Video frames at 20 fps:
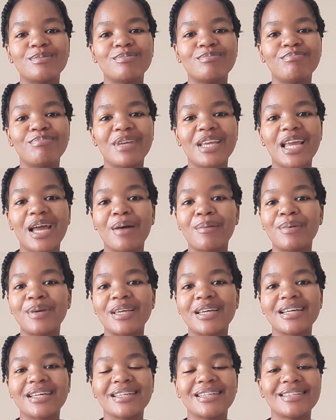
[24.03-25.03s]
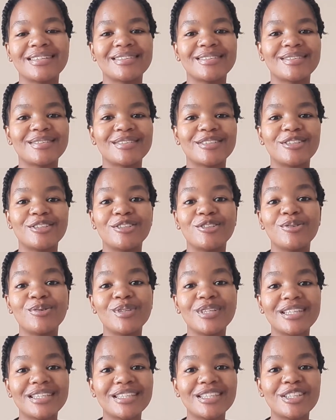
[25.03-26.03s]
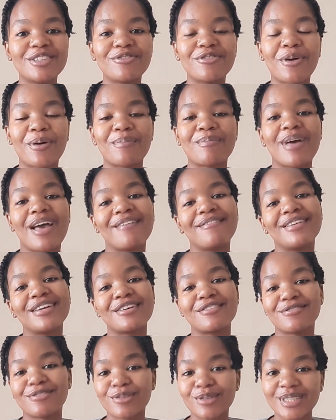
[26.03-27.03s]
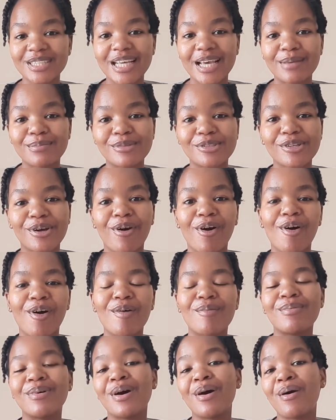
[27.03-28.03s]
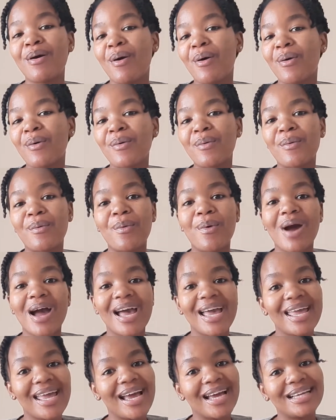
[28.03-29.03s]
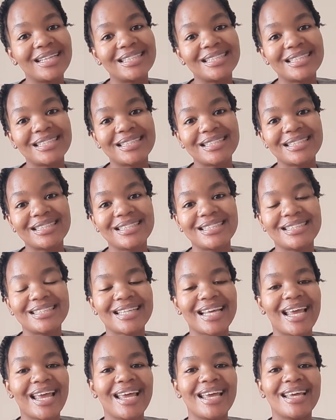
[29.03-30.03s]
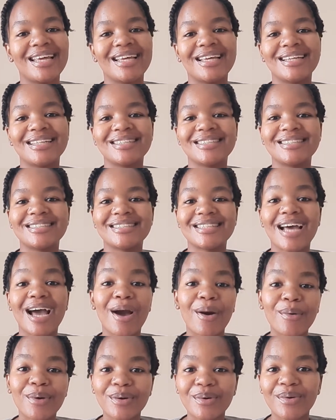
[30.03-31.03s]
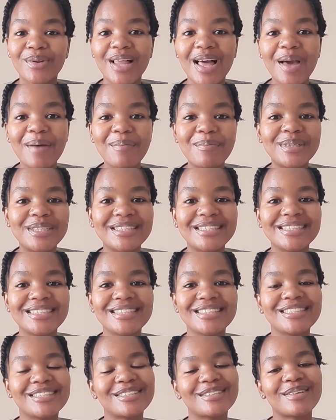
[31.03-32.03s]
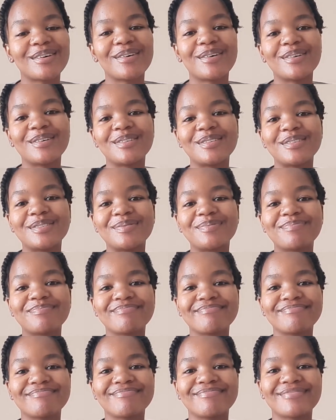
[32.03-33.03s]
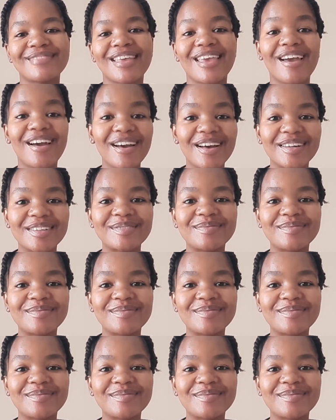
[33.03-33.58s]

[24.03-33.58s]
becoming a student from having a full-time job, why I did it, and how it all happened. So yeah,